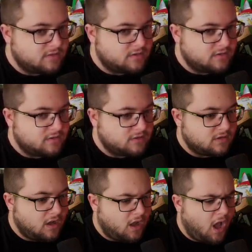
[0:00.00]

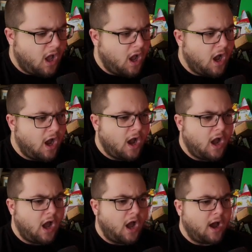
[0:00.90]

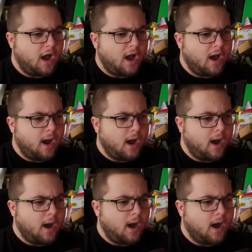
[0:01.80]

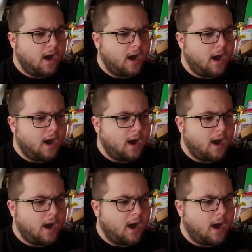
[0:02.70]

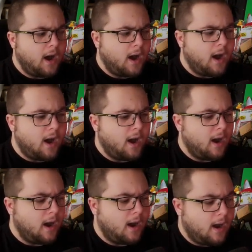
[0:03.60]

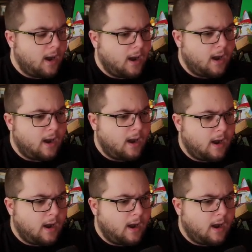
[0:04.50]
Nothing is said.